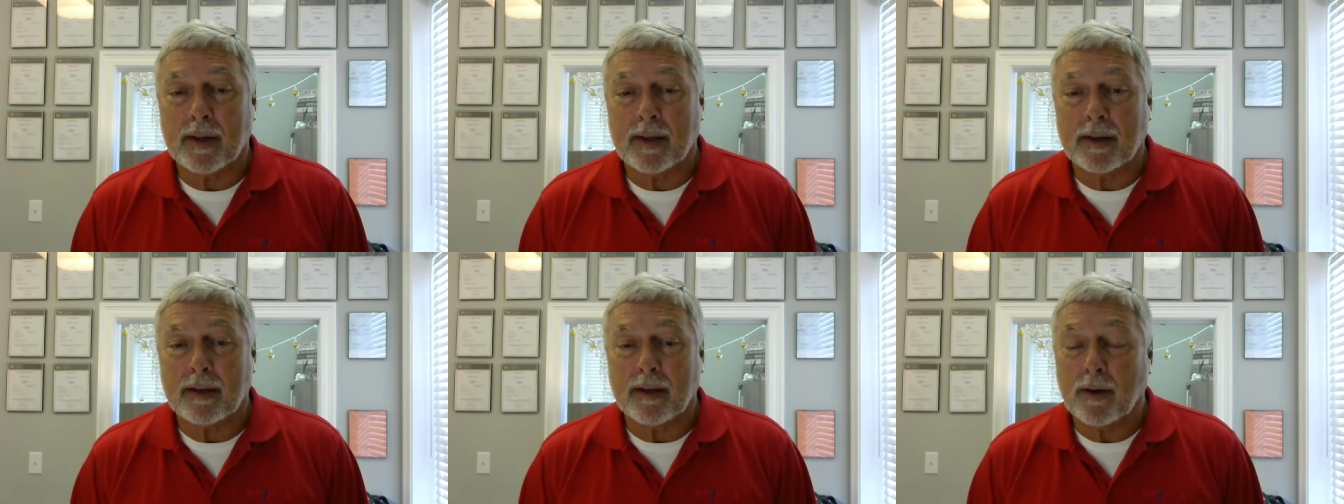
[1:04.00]

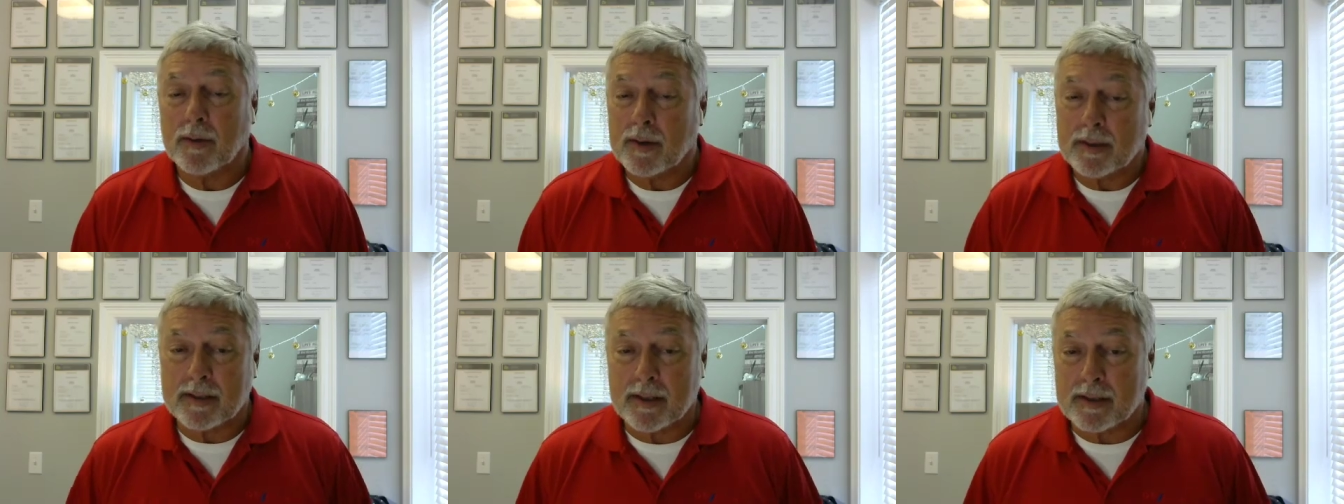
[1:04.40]
and no,
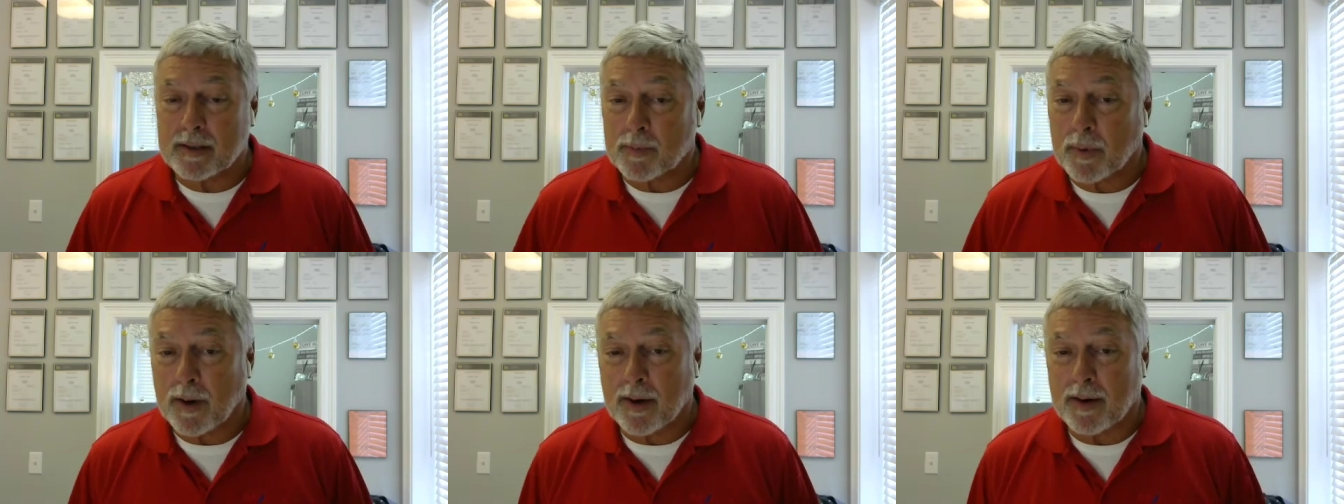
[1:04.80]
this
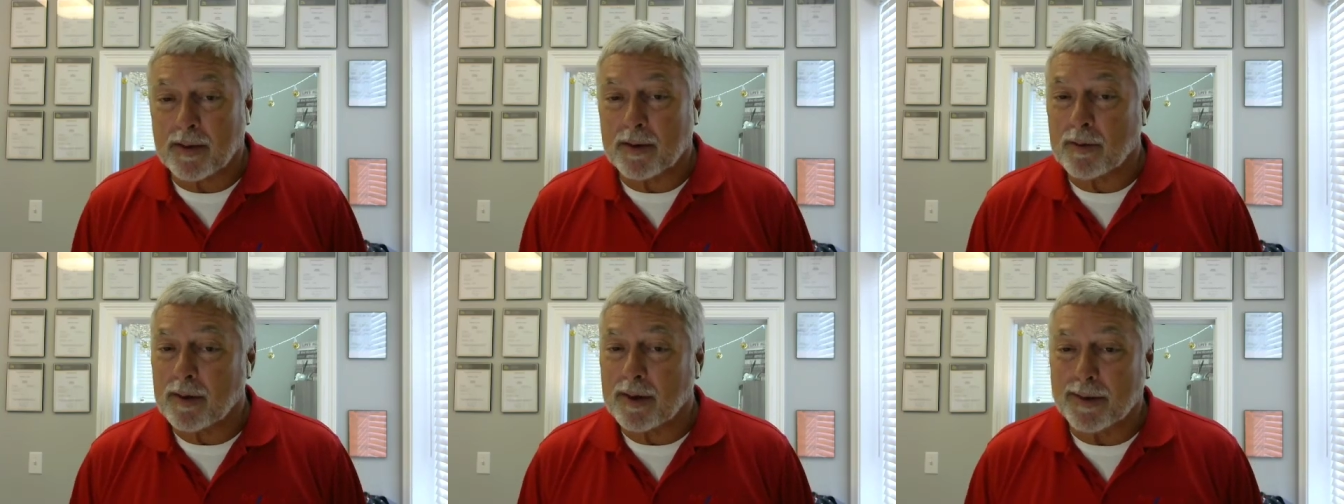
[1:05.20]
isn't part of the
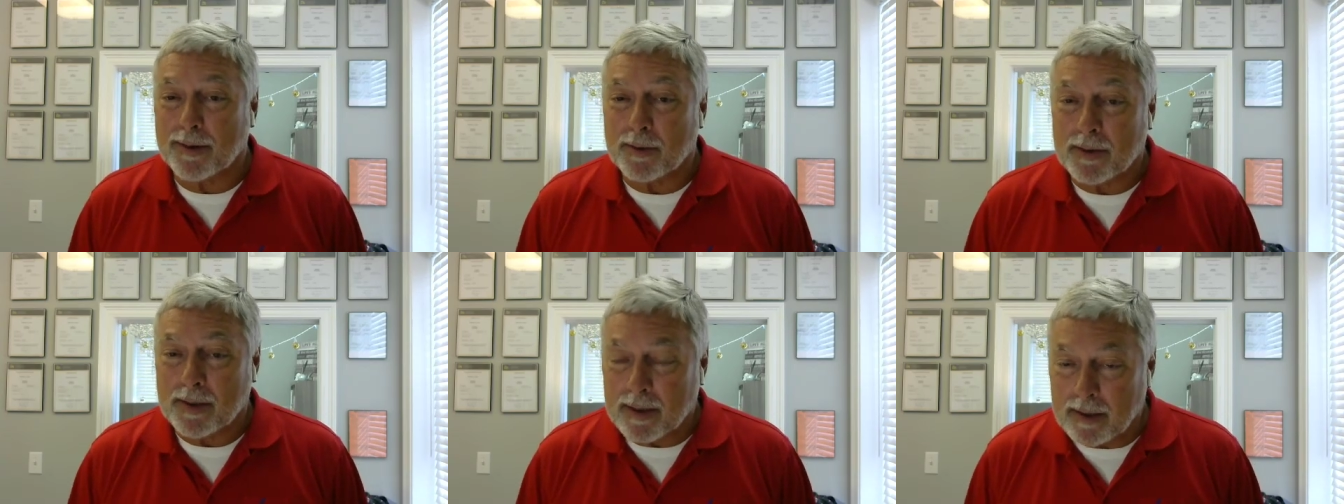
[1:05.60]
Green
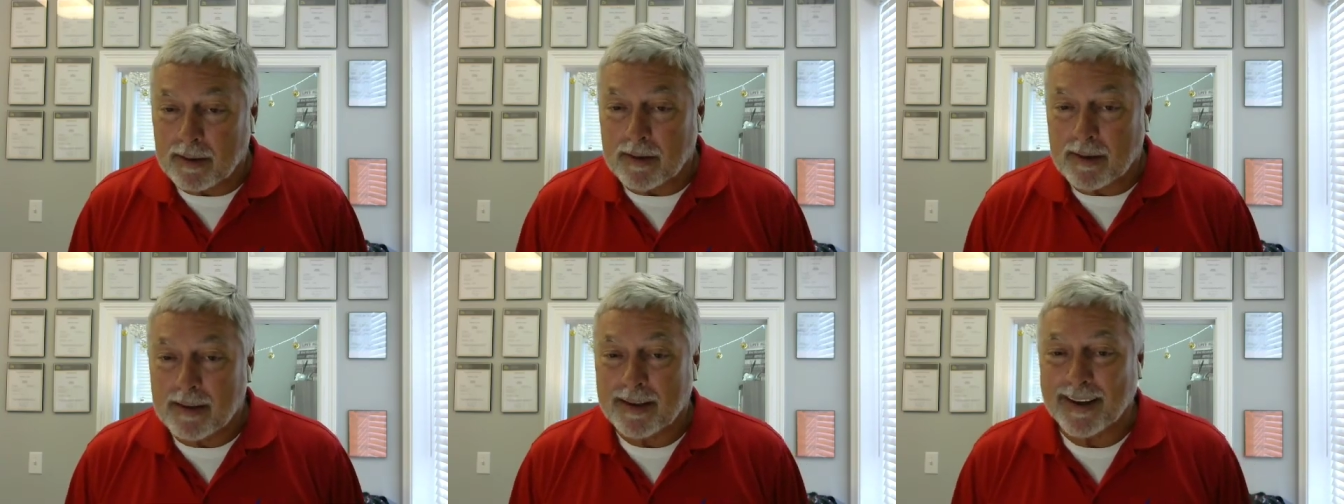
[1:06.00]
New
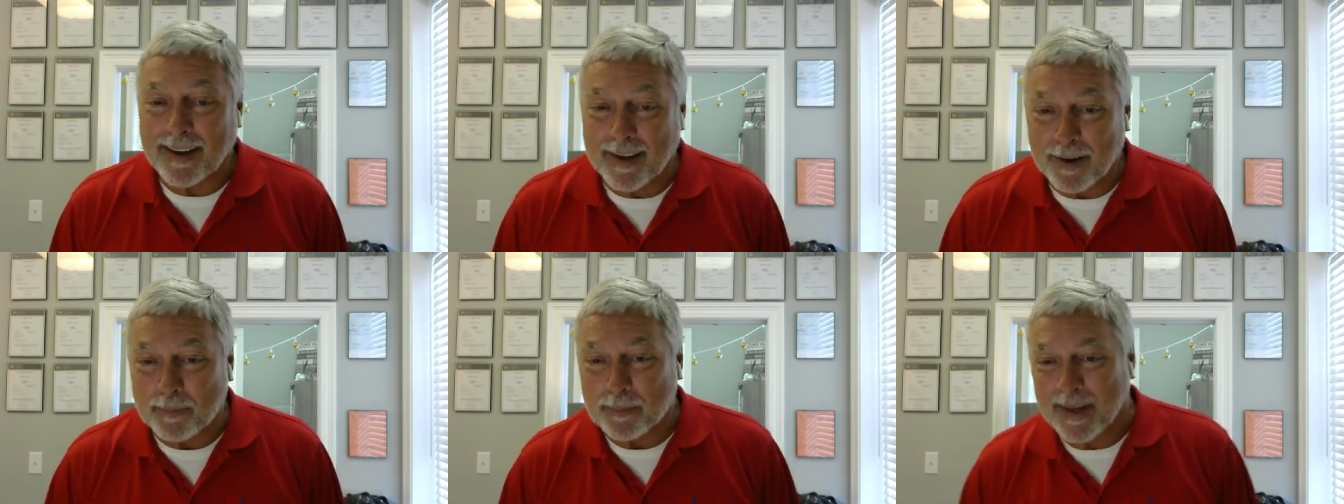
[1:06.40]
Deal.
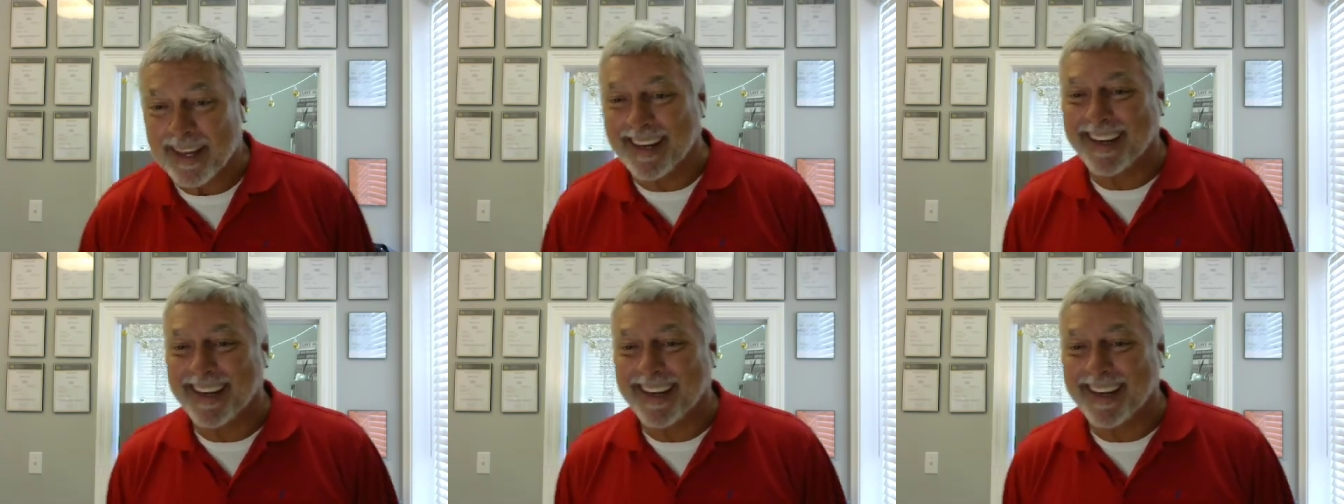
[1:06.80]
Um,